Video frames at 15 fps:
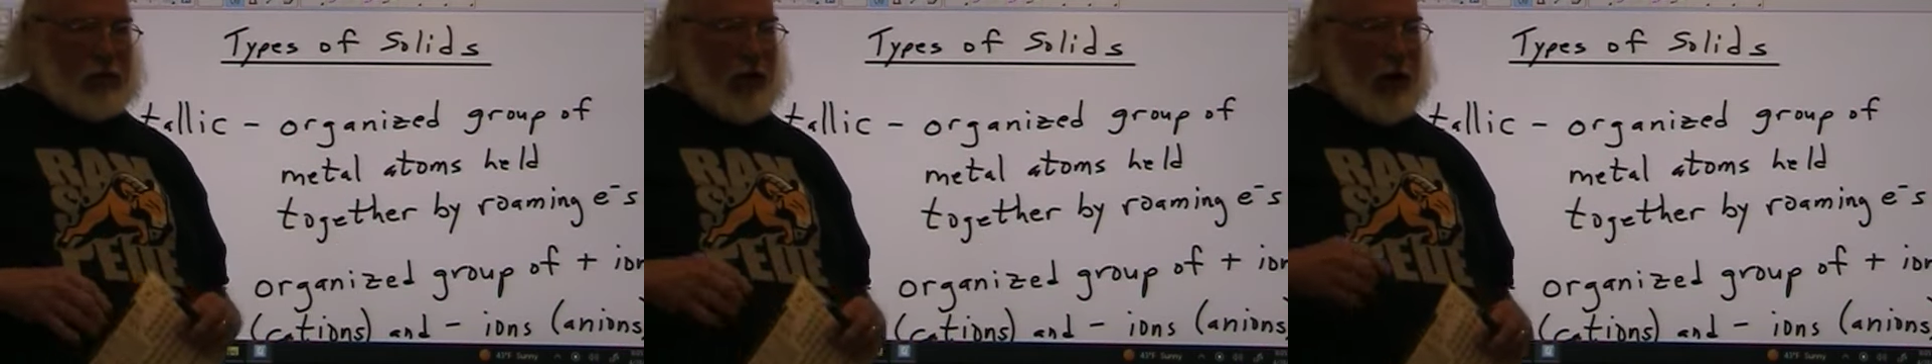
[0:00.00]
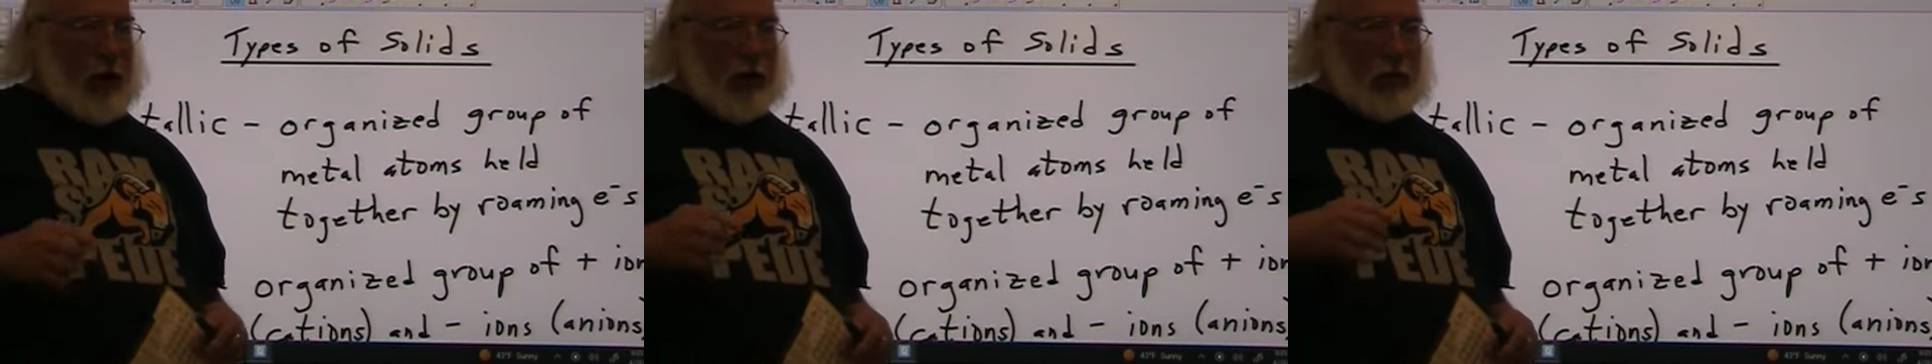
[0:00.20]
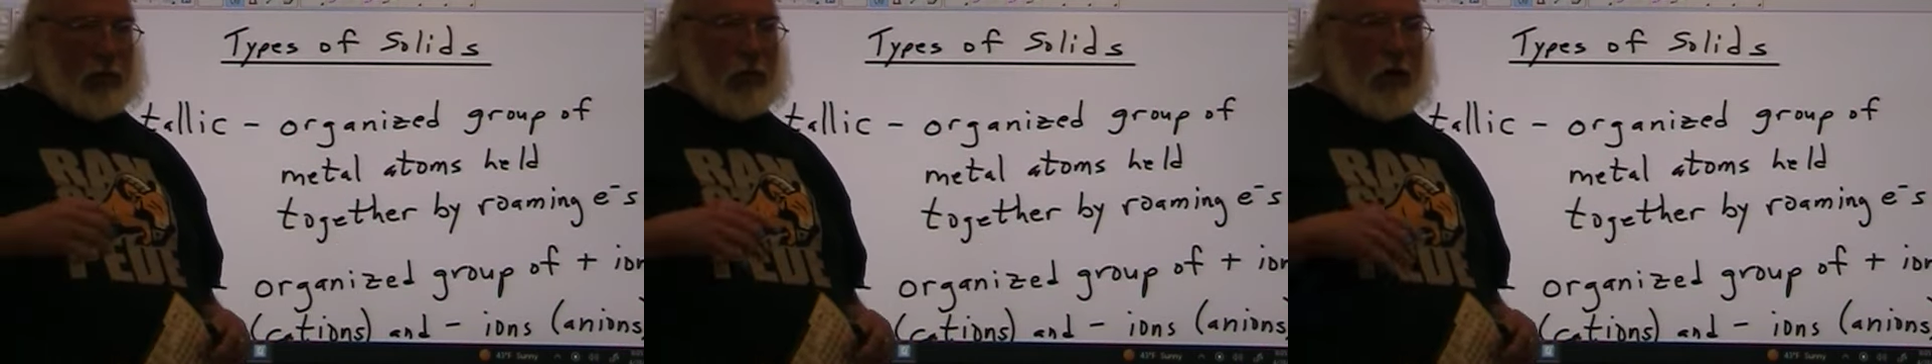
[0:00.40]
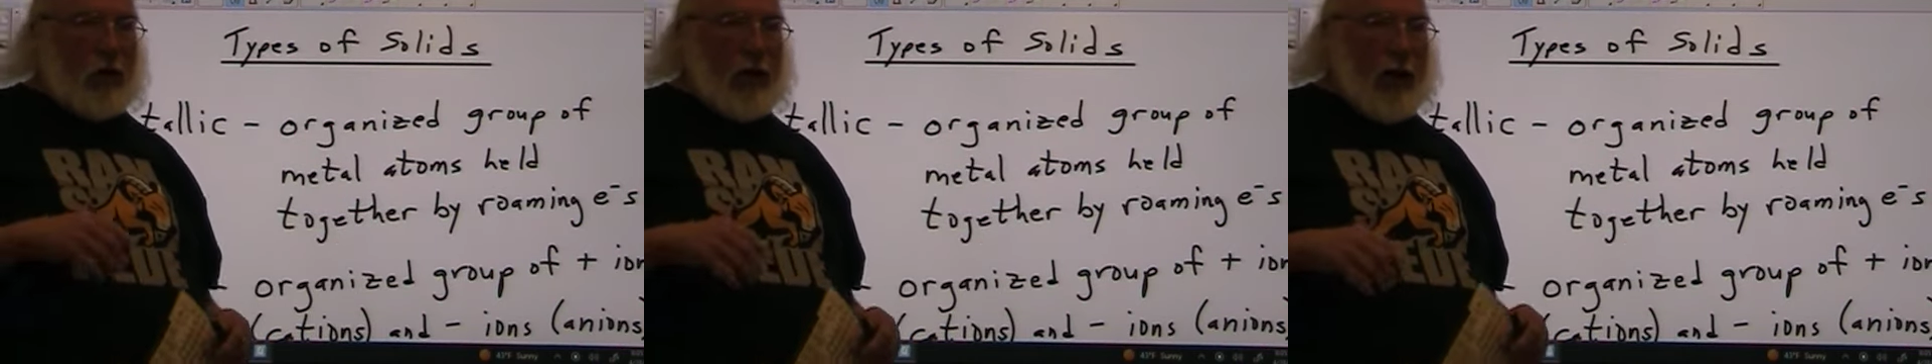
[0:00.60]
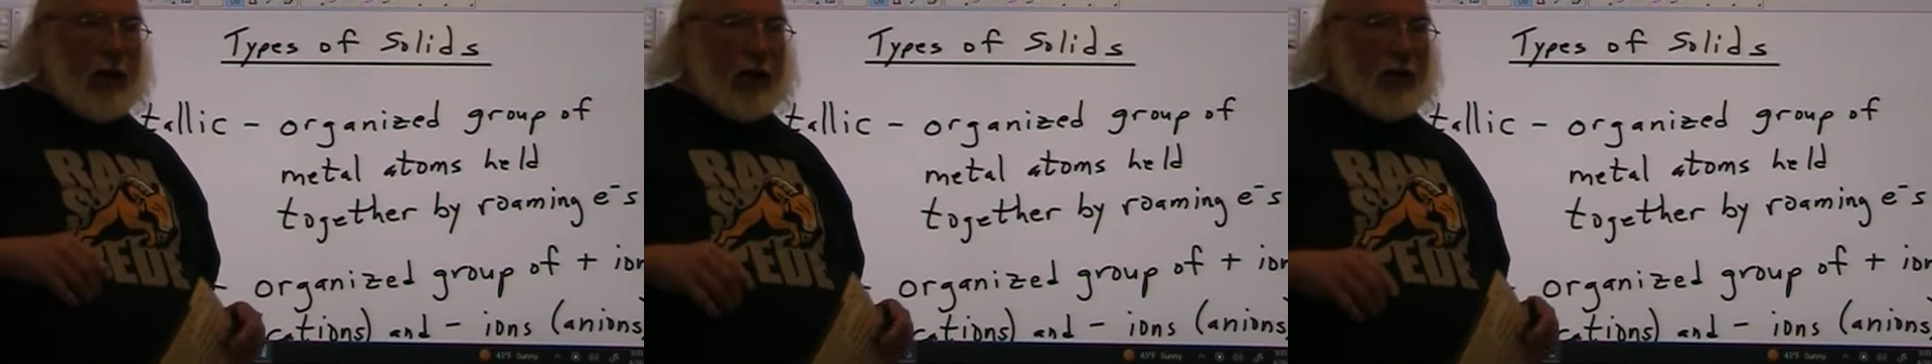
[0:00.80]
I draw
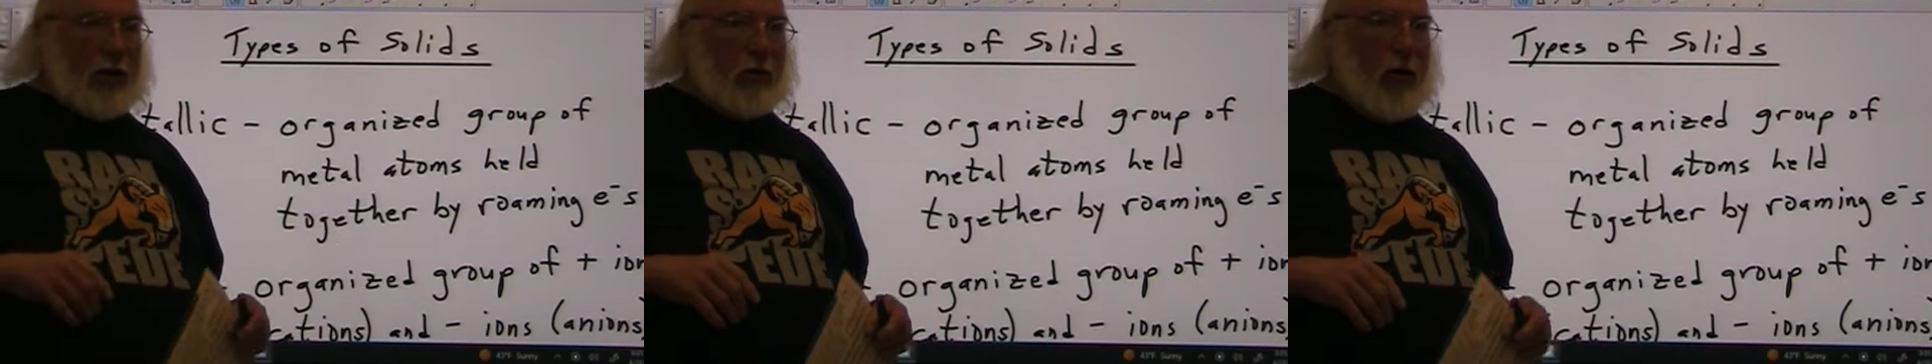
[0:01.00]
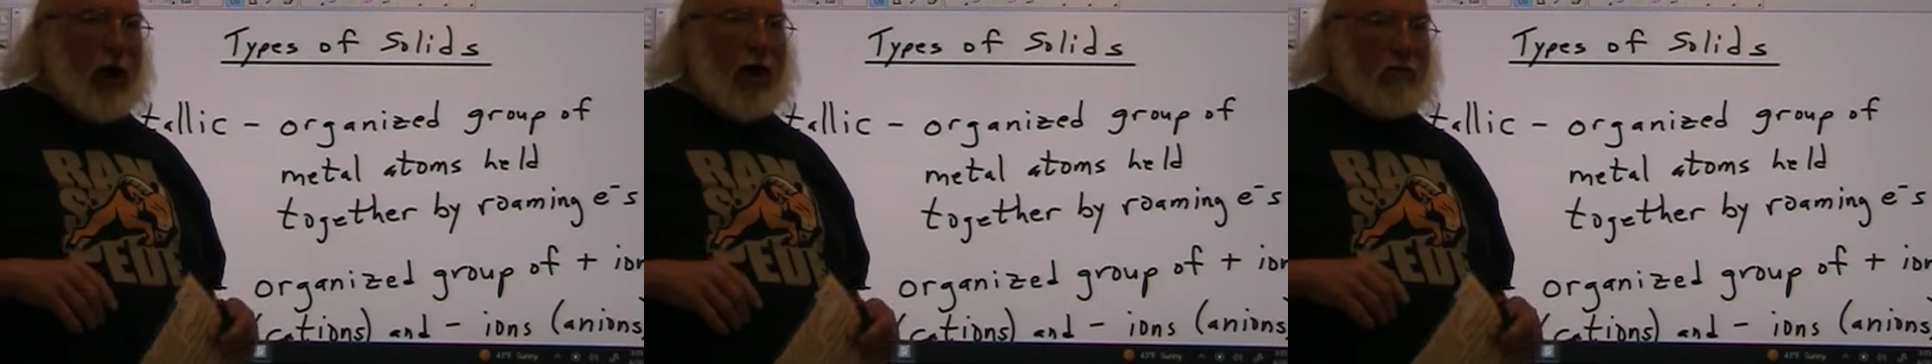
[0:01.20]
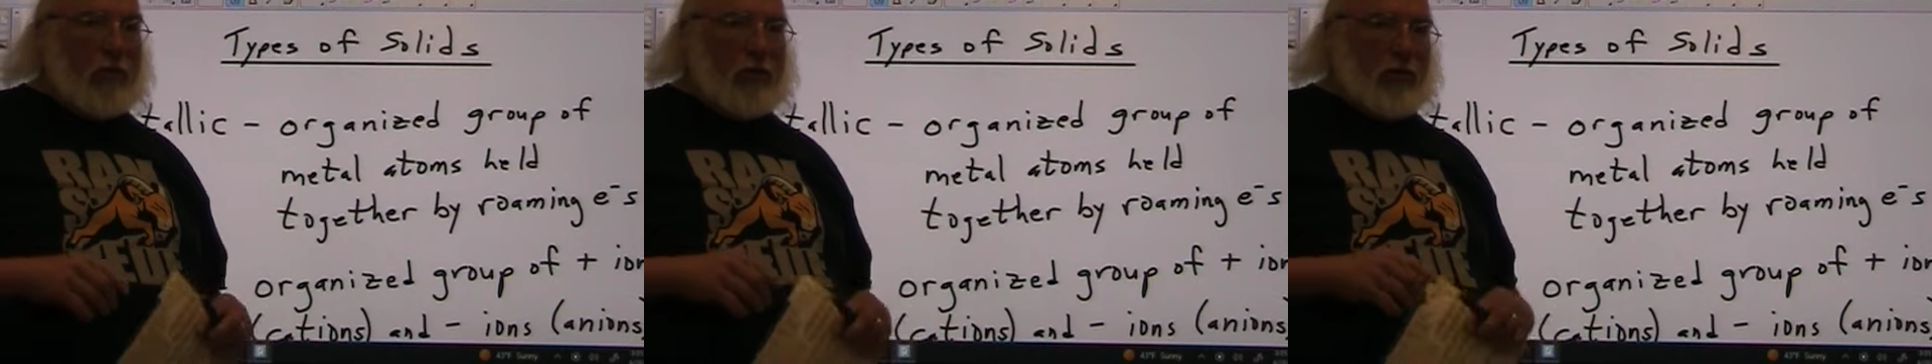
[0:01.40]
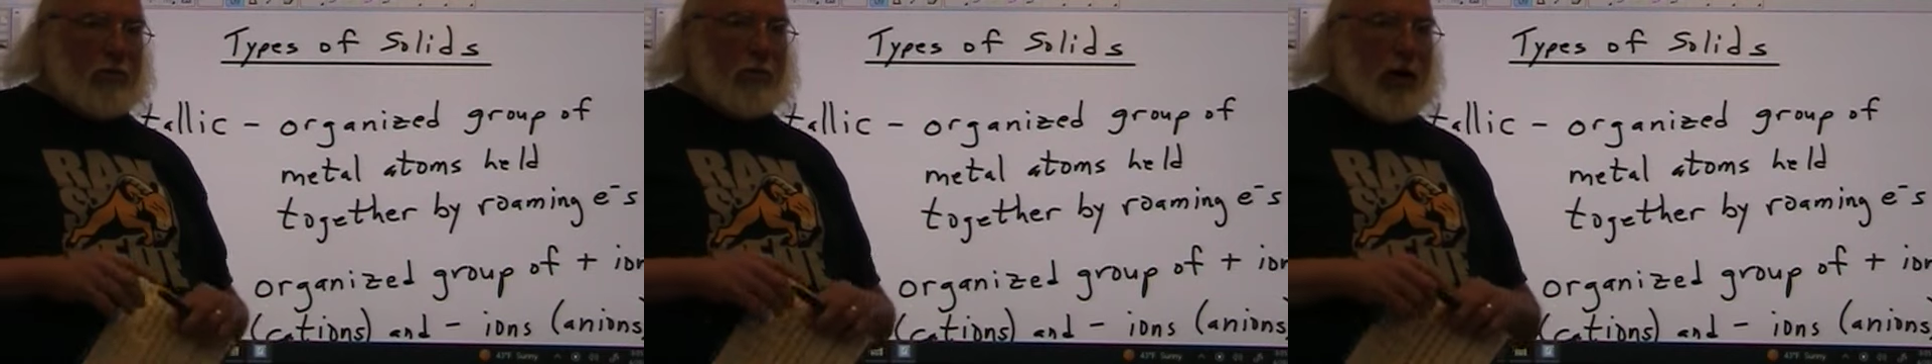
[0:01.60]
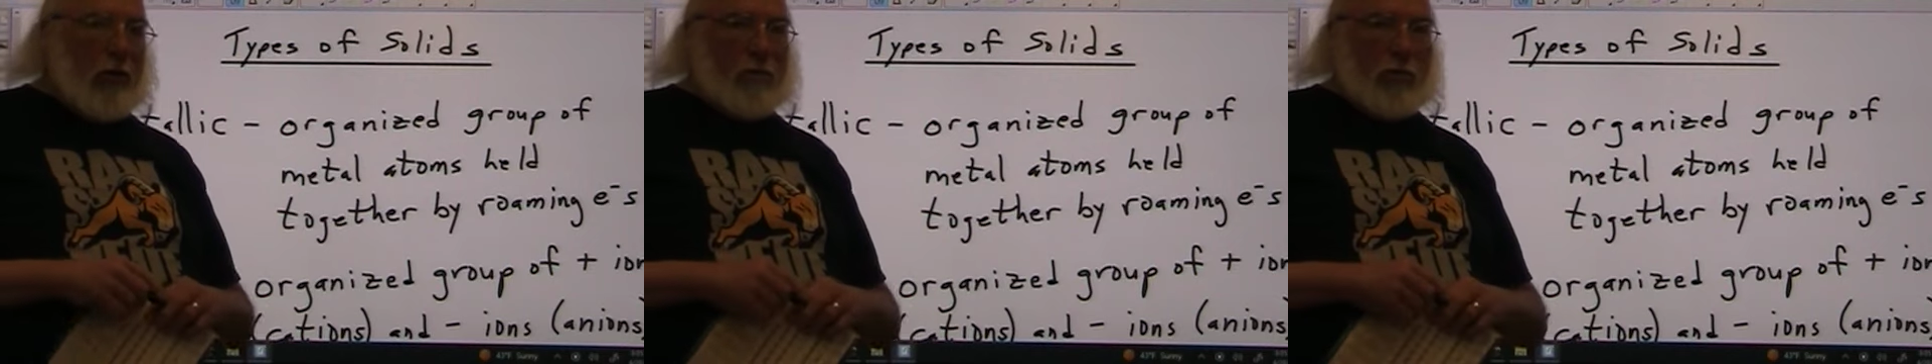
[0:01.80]
like your average
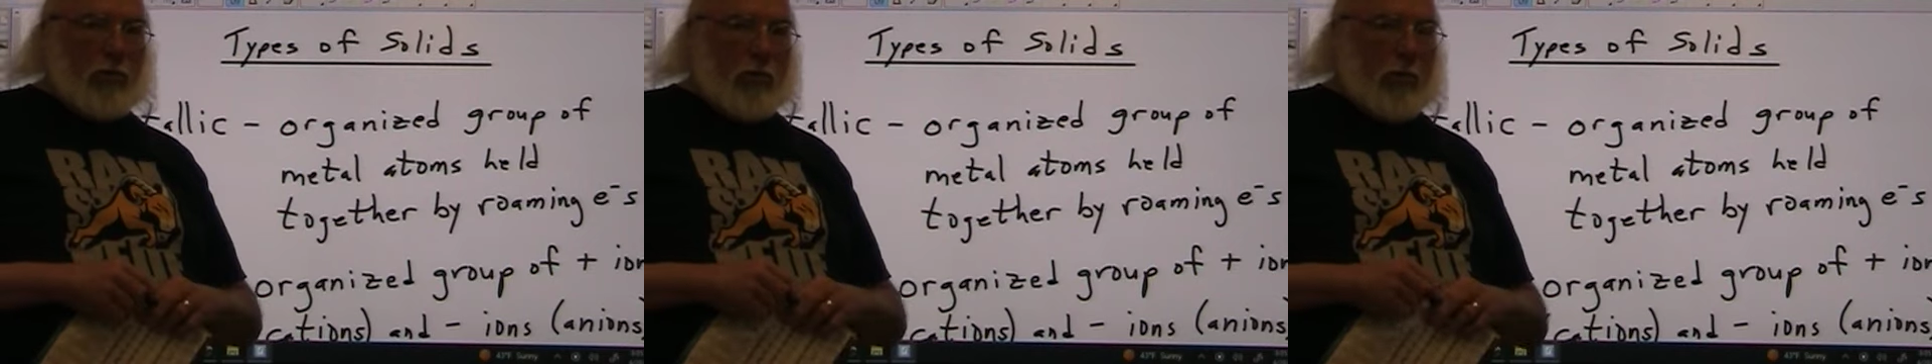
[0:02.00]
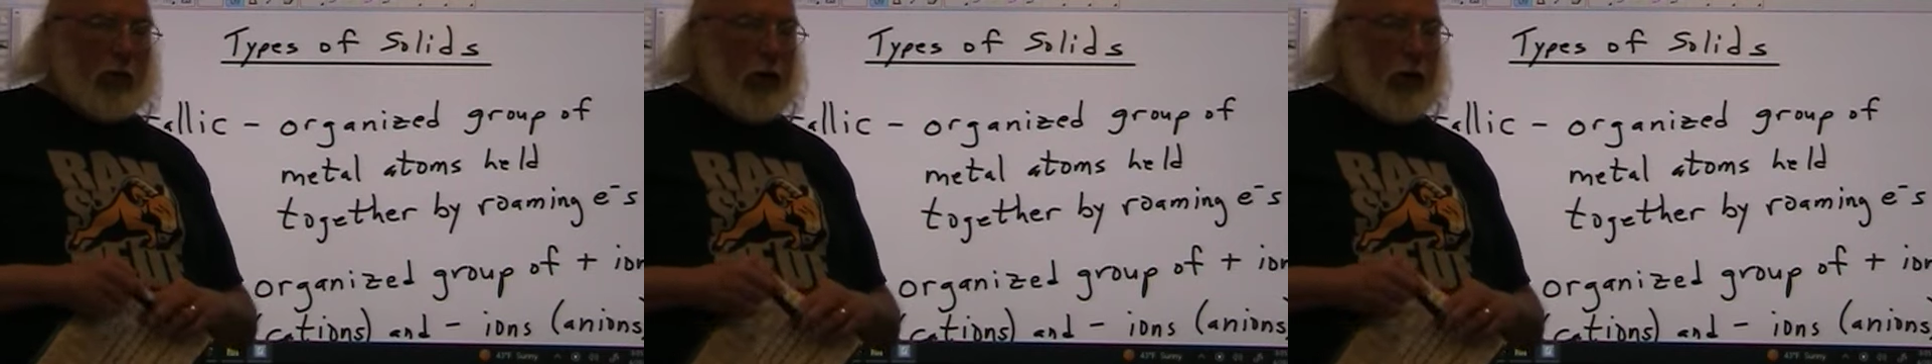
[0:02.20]
baboon.